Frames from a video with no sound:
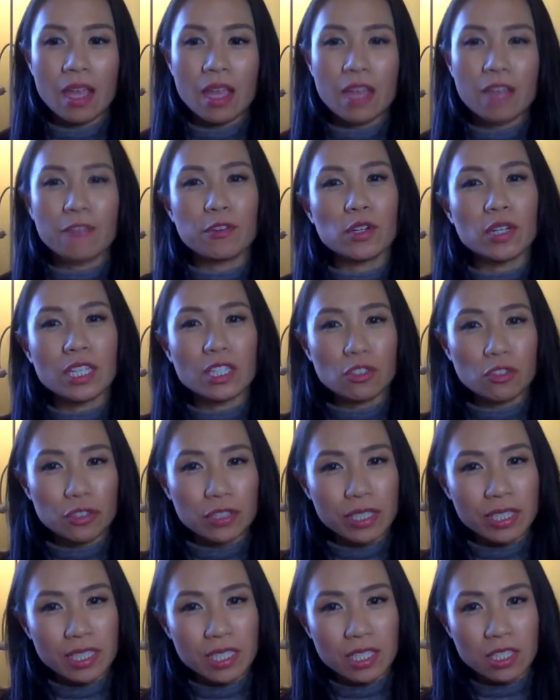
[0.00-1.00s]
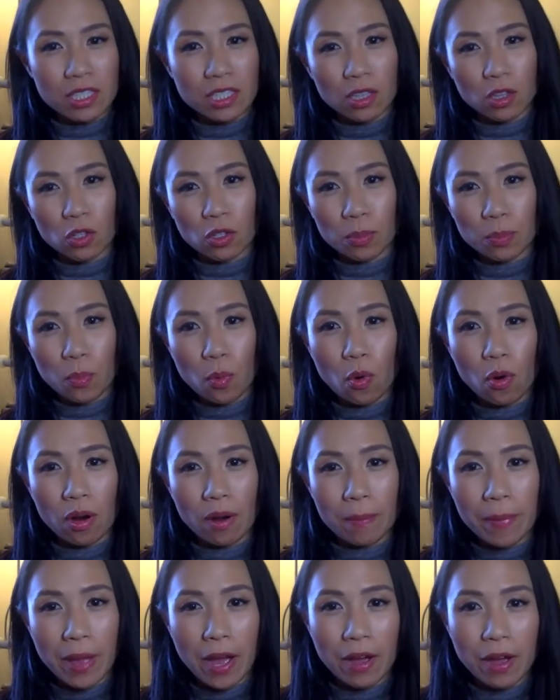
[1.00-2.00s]
If you're interested to learn more
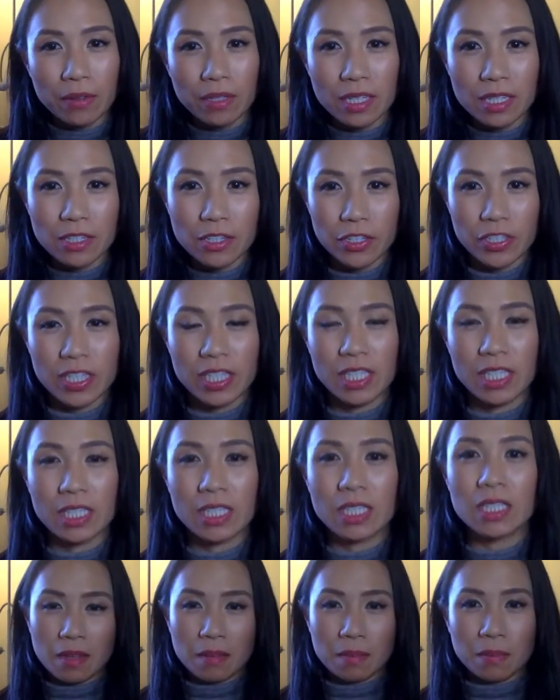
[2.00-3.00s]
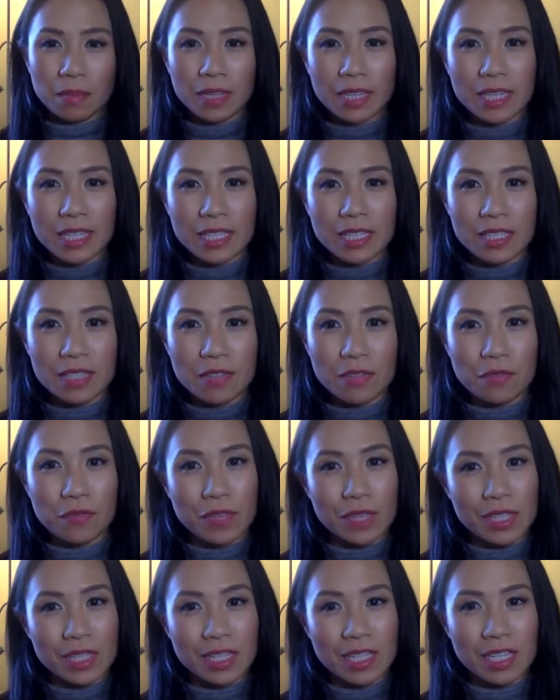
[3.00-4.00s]
about ear seed, please
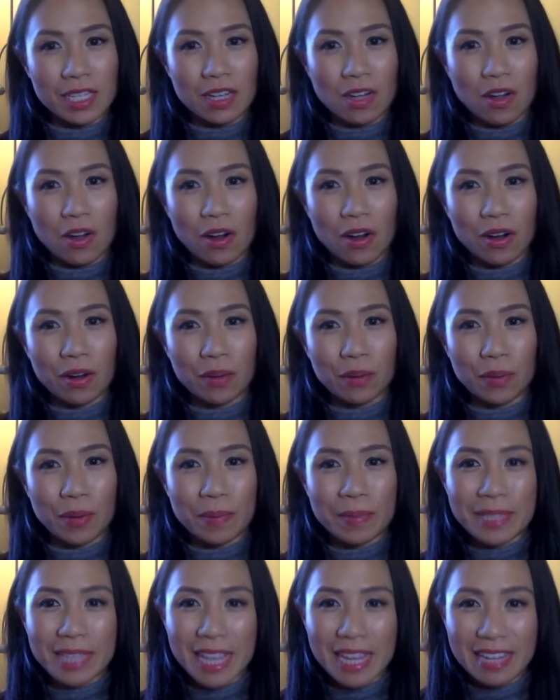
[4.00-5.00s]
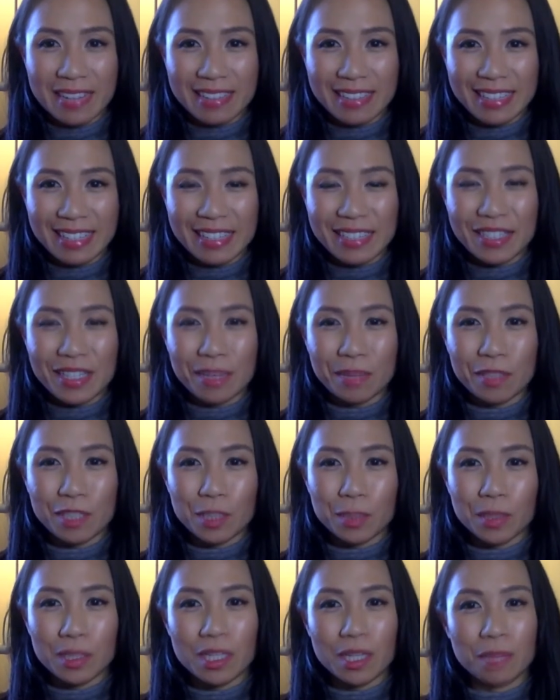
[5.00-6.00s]
visit our website,
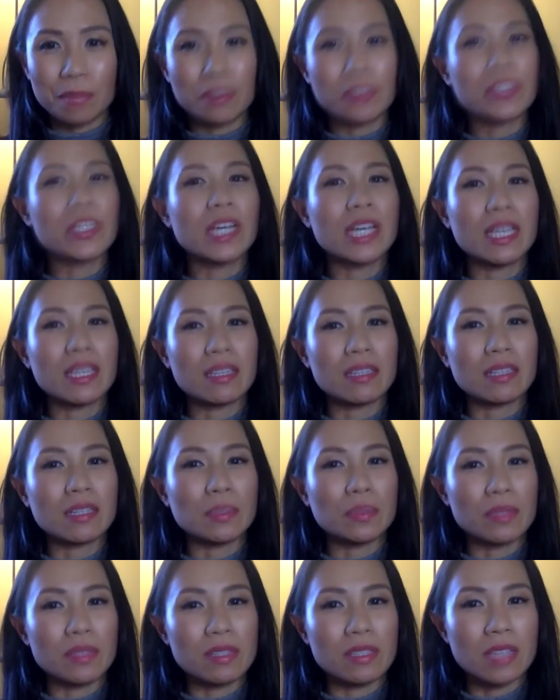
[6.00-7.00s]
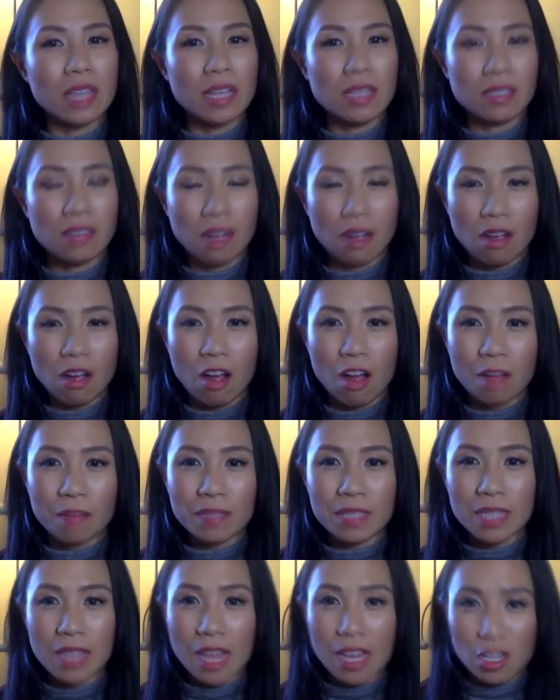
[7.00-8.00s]
www.healingwithzen.com
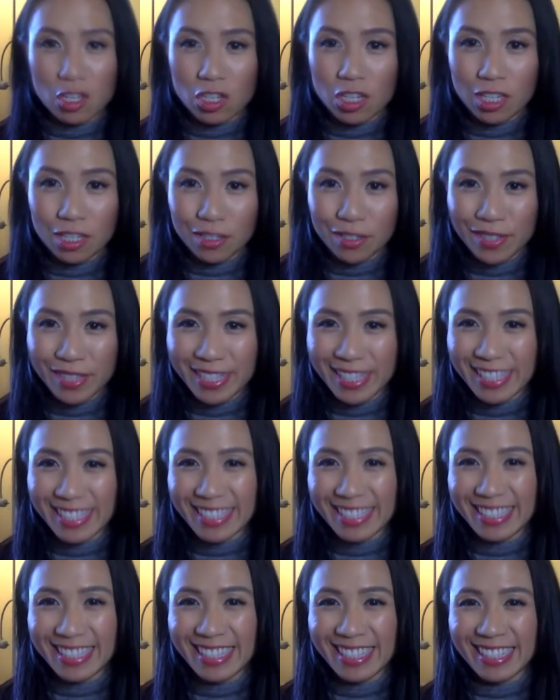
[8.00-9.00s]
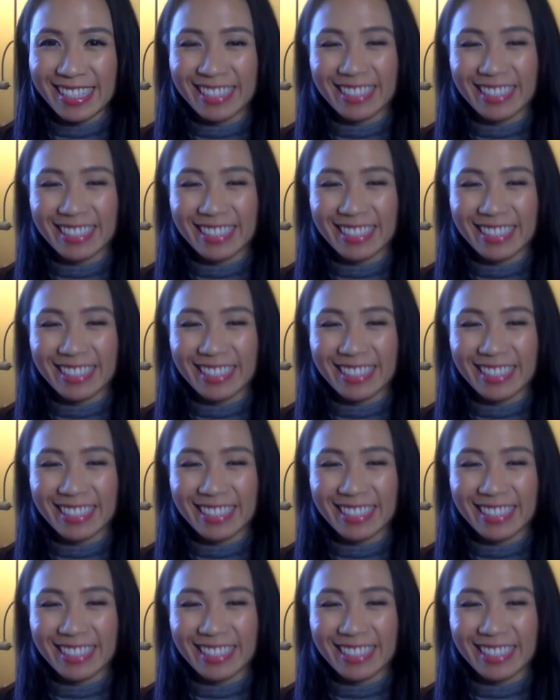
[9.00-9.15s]
slash earseeds.